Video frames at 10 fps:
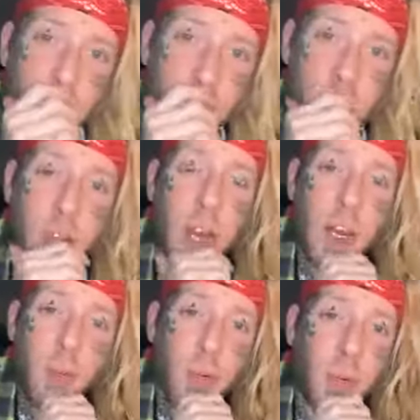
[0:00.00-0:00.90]
This Friday
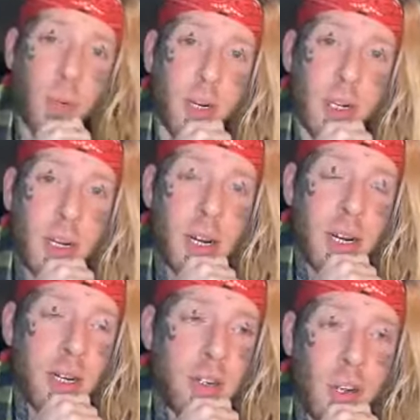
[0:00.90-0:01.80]
we're doing
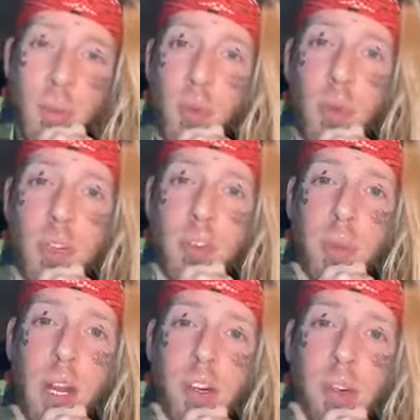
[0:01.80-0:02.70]
uh, something really
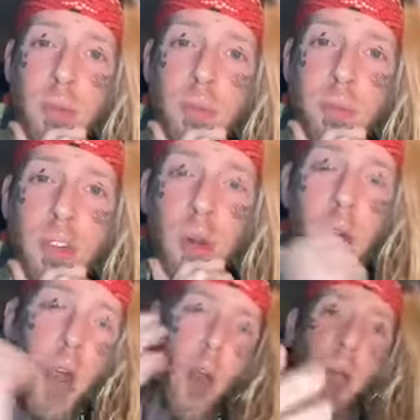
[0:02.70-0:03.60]
special. So
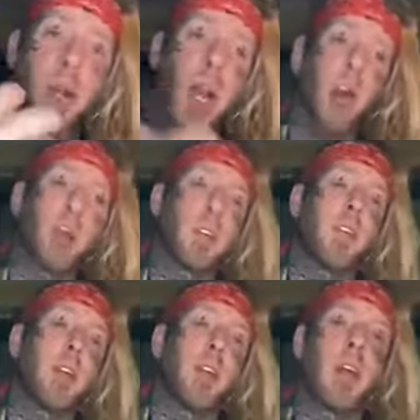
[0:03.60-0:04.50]
I hope it helps.
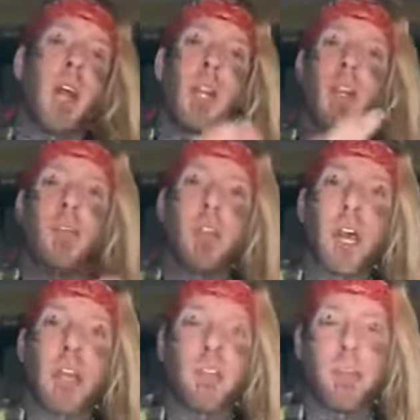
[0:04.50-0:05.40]
I love you
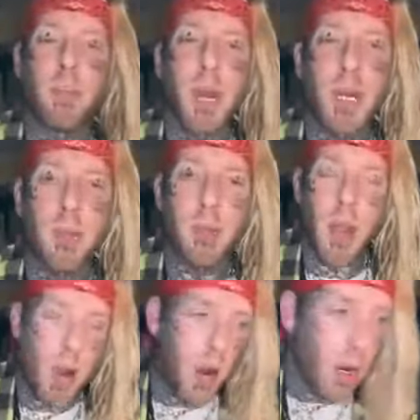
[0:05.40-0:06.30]
guys from the bottom of my
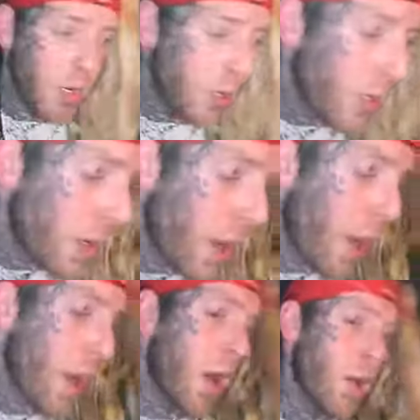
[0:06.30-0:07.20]
heart
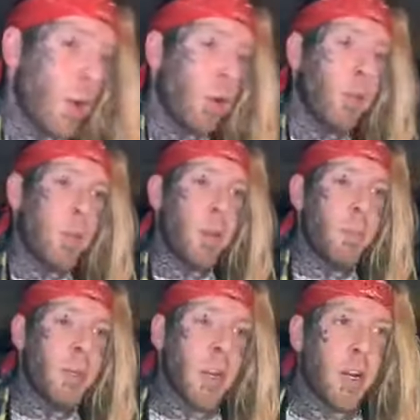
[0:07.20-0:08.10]
uh, Nova made me
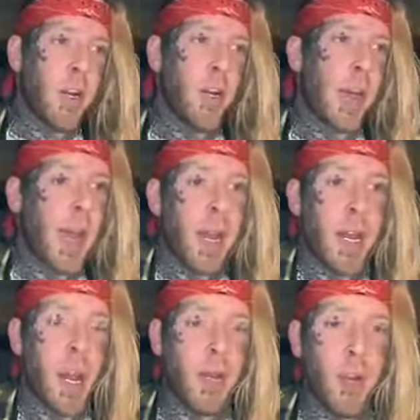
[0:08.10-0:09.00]
dinner and I
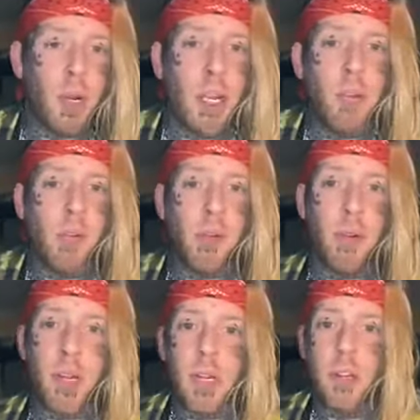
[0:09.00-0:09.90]
gotta go eat it before it
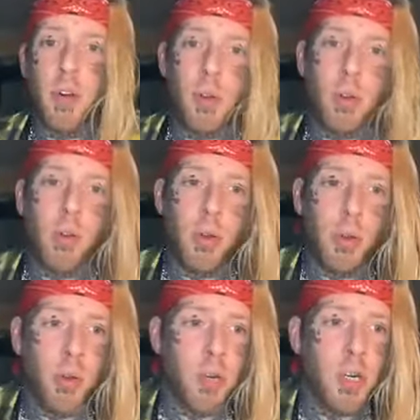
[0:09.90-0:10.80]
gets cold
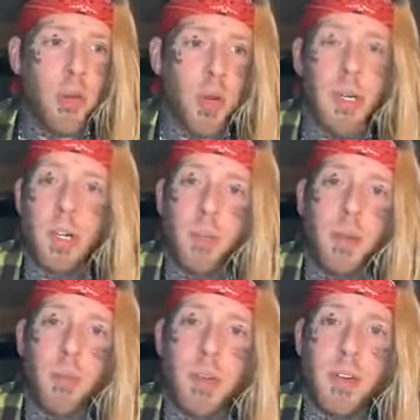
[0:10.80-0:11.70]
or she might kill me
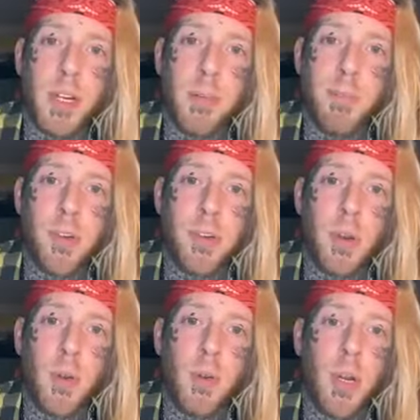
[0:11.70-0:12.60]
in my sleep.
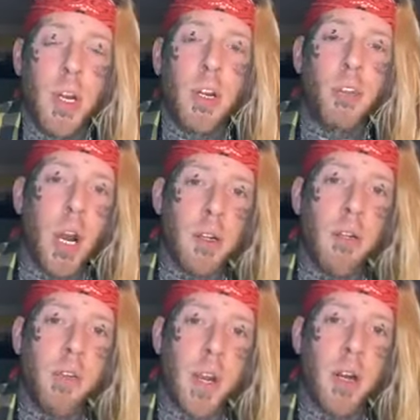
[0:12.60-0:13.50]
So cross your
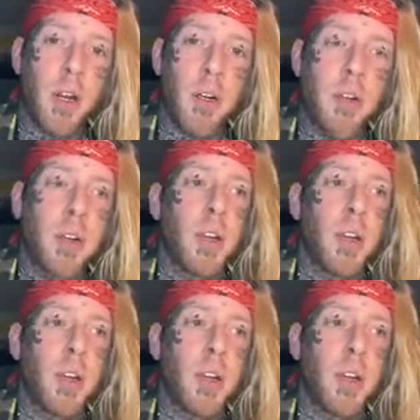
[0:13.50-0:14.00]
fingers.